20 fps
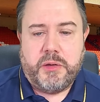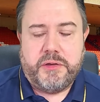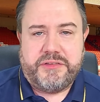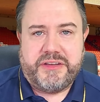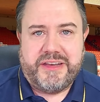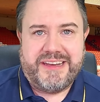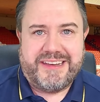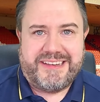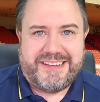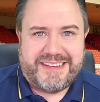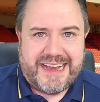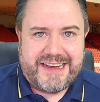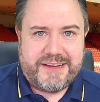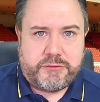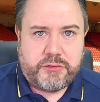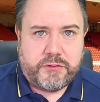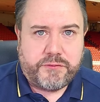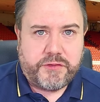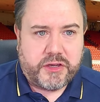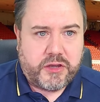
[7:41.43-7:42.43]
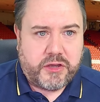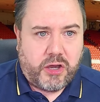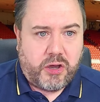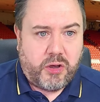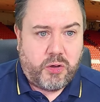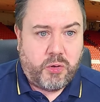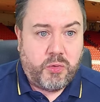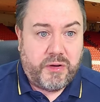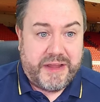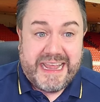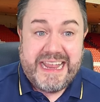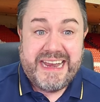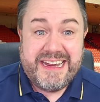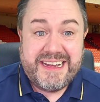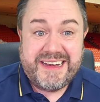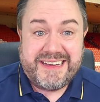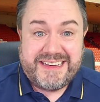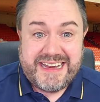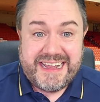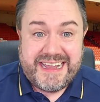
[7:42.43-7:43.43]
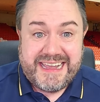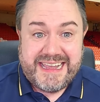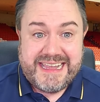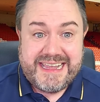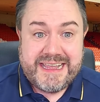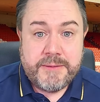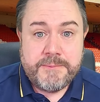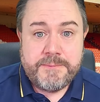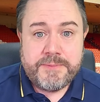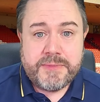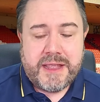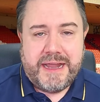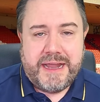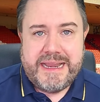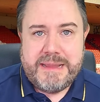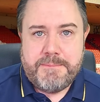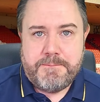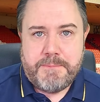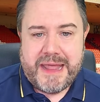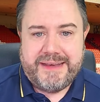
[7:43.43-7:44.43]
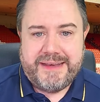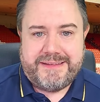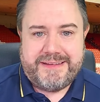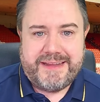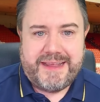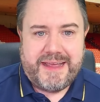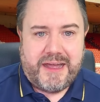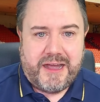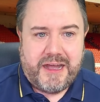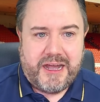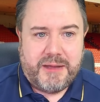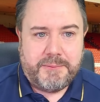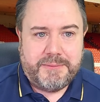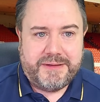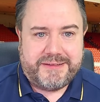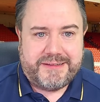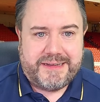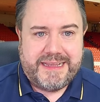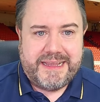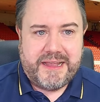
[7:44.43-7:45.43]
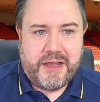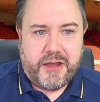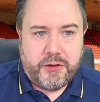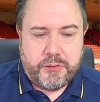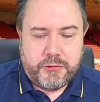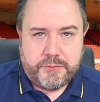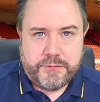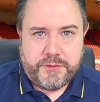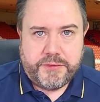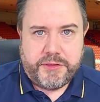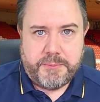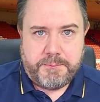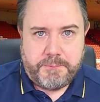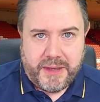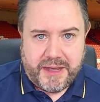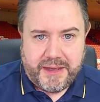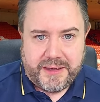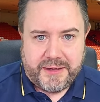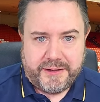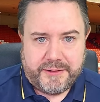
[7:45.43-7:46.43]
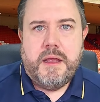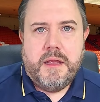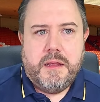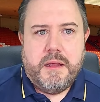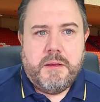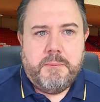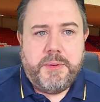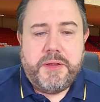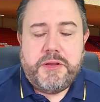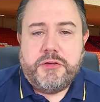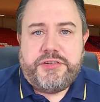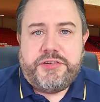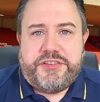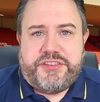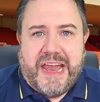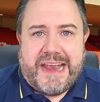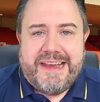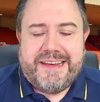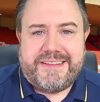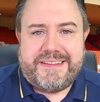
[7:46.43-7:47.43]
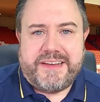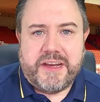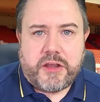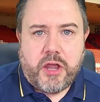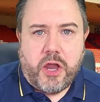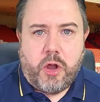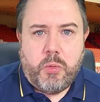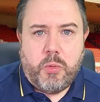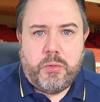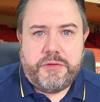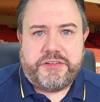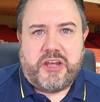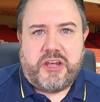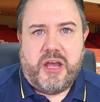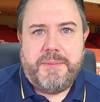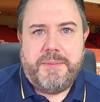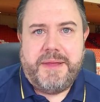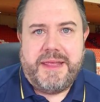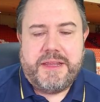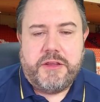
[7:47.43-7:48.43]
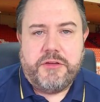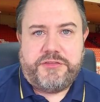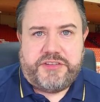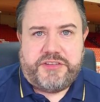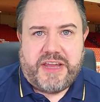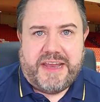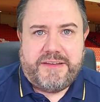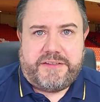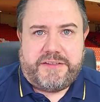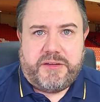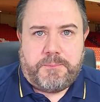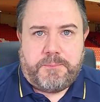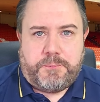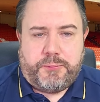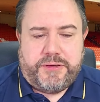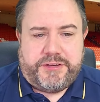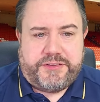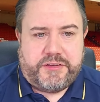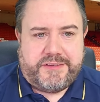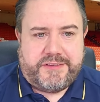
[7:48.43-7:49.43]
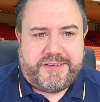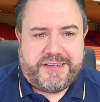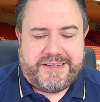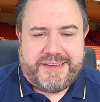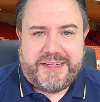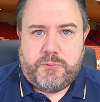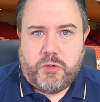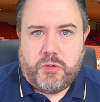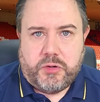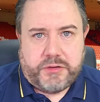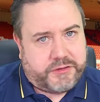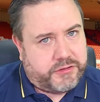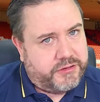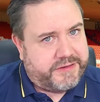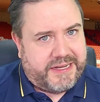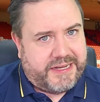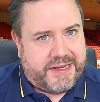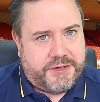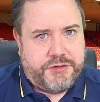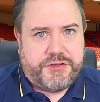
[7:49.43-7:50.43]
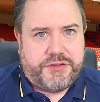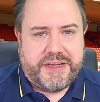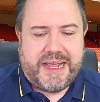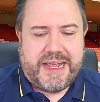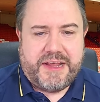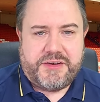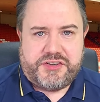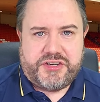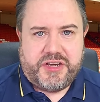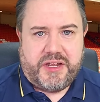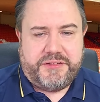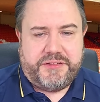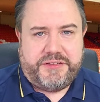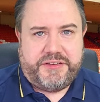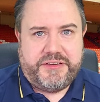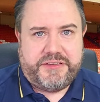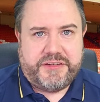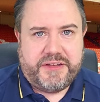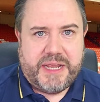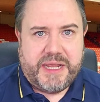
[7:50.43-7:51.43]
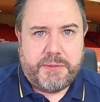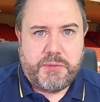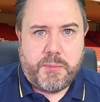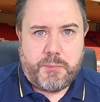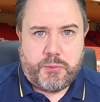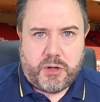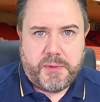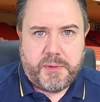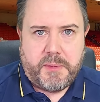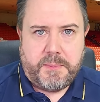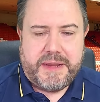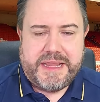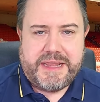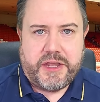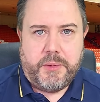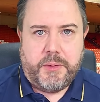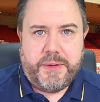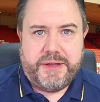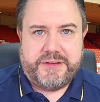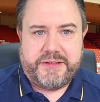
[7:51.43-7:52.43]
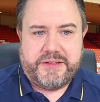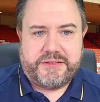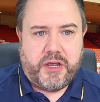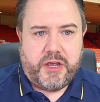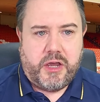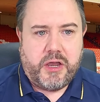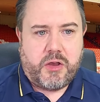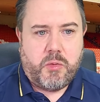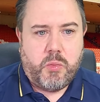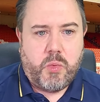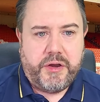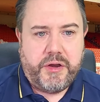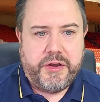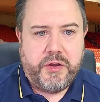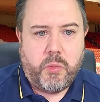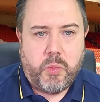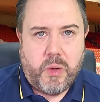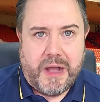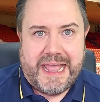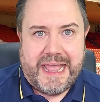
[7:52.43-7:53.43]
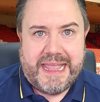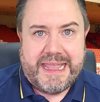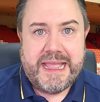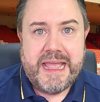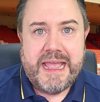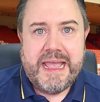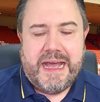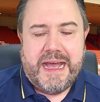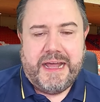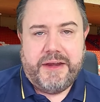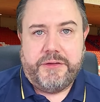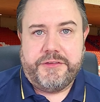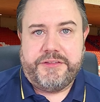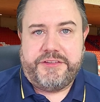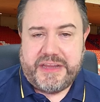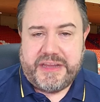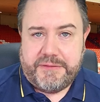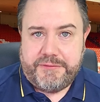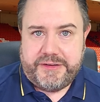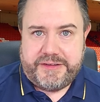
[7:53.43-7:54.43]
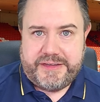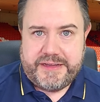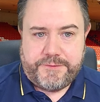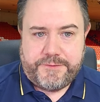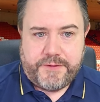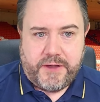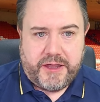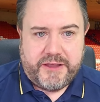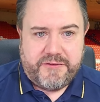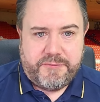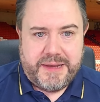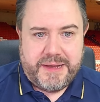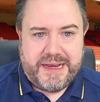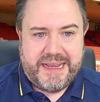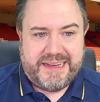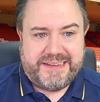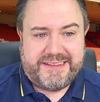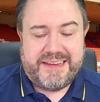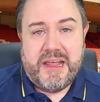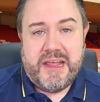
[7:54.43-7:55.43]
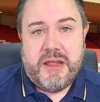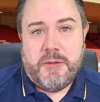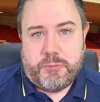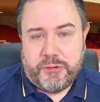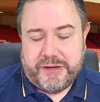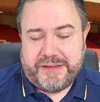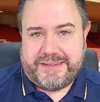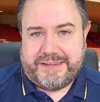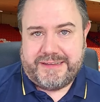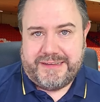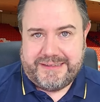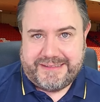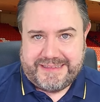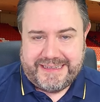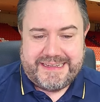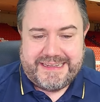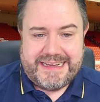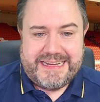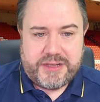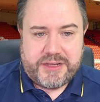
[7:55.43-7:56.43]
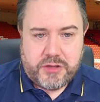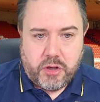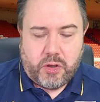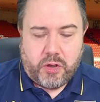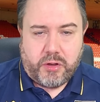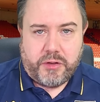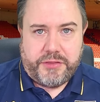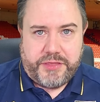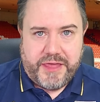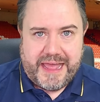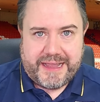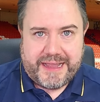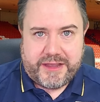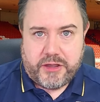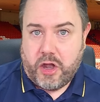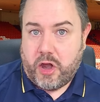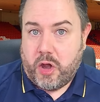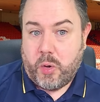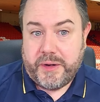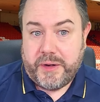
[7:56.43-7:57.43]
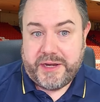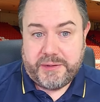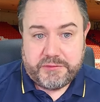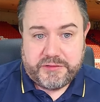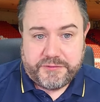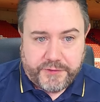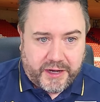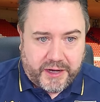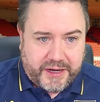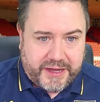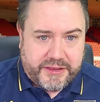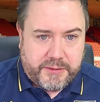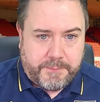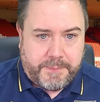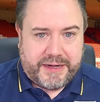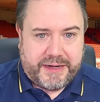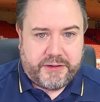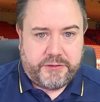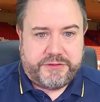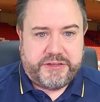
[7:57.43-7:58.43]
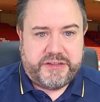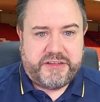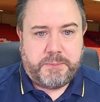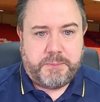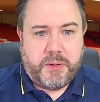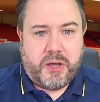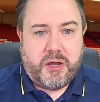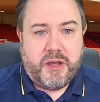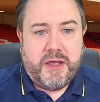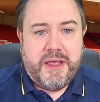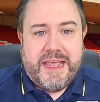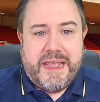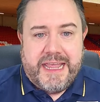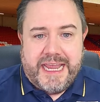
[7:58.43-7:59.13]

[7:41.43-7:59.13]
It was in the centre of the goal, in the D, and he bent it harmlessly over the bar. But you sensed the goal was coming. You sensed that Bristol City would continue to get chances, and they were probably going to tuck one away. And on 75 minutes, Bristol City got their goal, and it was via the penalty spot.